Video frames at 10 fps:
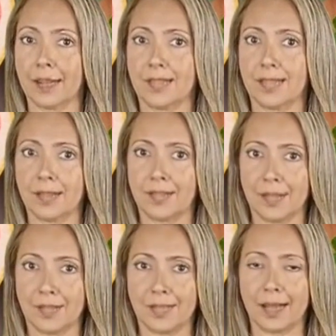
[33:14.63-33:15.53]
incidence
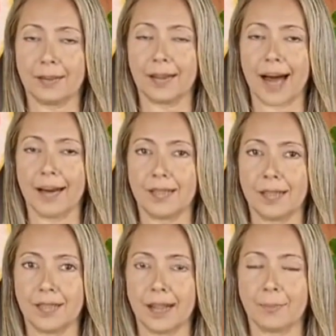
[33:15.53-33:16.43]
of skin
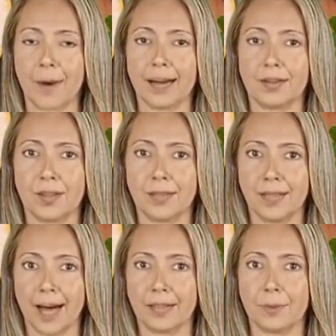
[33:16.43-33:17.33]
cancers in
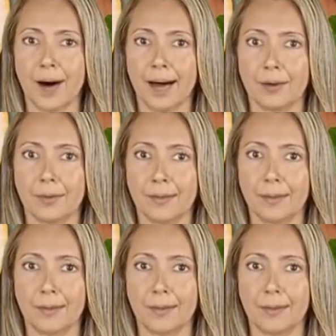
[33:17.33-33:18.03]
patients as well.